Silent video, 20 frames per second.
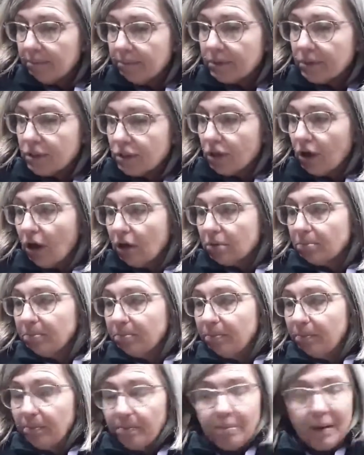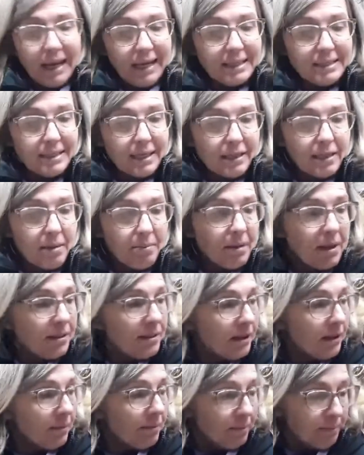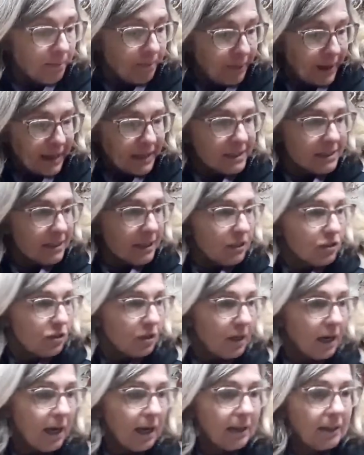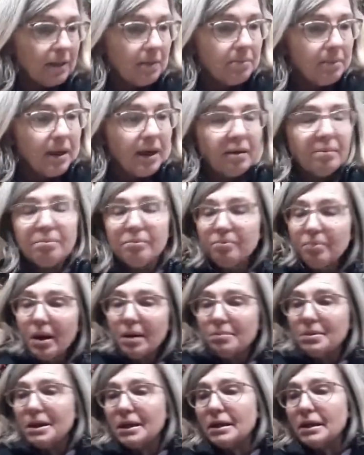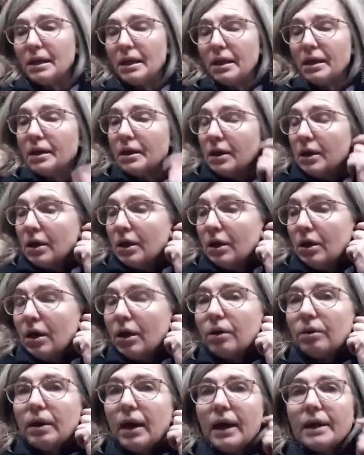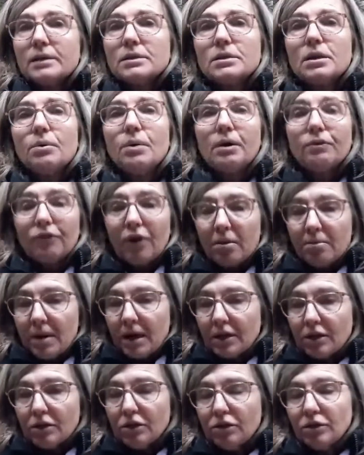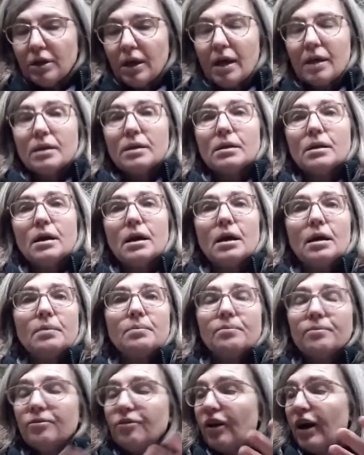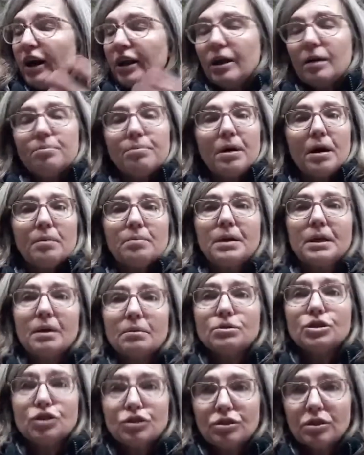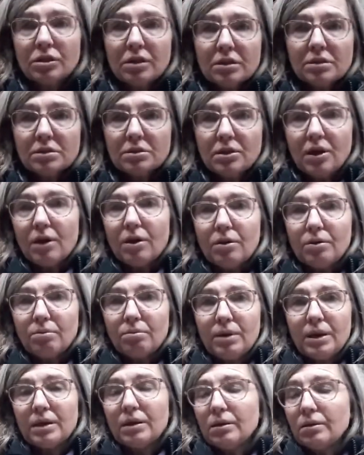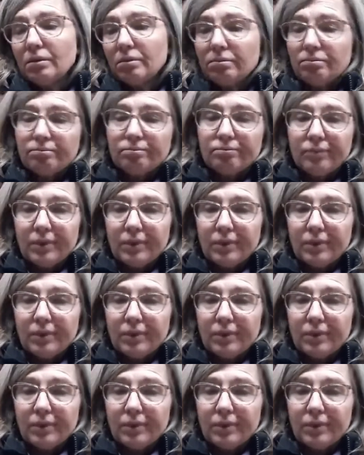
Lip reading: start placing them in the place that you'd like them there permanently. Okay, so I've got my glue gun fired up. I mean, I'm sure there's no real